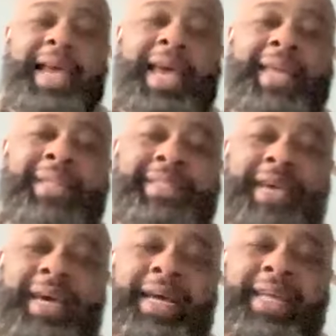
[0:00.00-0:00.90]
And
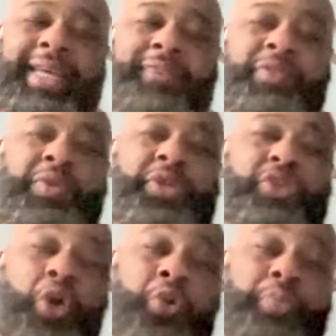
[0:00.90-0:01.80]
if you had
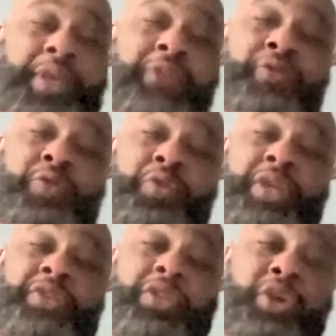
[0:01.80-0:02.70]
told me a few
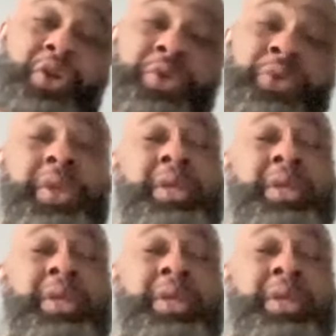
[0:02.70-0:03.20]
years ago